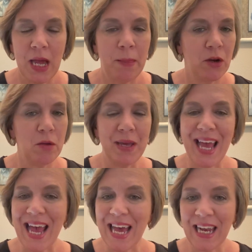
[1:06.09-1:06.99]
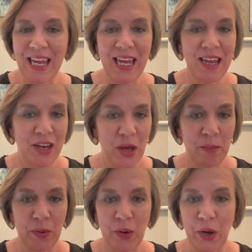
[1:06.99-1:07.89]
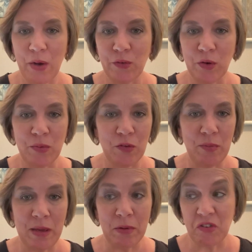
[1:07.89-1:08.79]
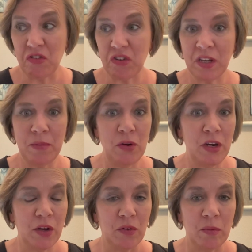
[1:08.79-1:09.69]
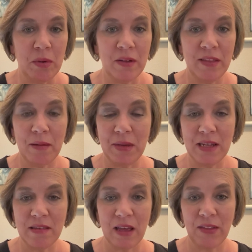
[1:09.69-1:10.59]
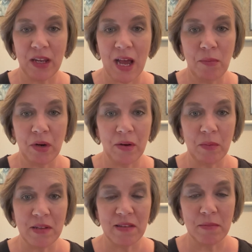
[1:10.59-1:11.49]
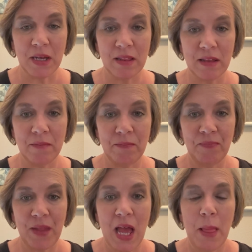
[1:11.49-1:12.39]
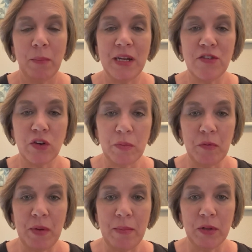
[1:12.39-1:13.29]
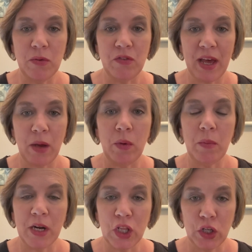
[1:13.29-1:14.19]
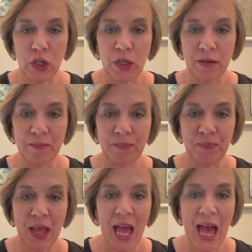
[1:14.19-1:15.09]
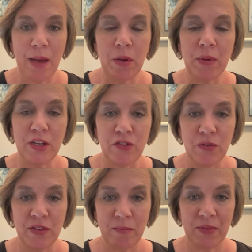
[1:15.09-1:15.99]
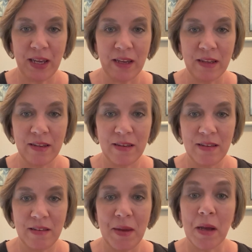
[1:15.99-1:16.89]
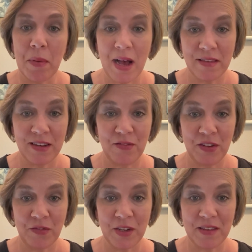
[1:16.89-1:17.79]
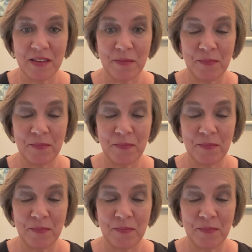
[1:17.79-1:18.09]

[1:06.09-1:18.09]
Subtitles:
There could be any number of groups of people, just a community group that meets at the library once a month. But it's a group of people who say, we want to learn and we want to do something to make a positive difference.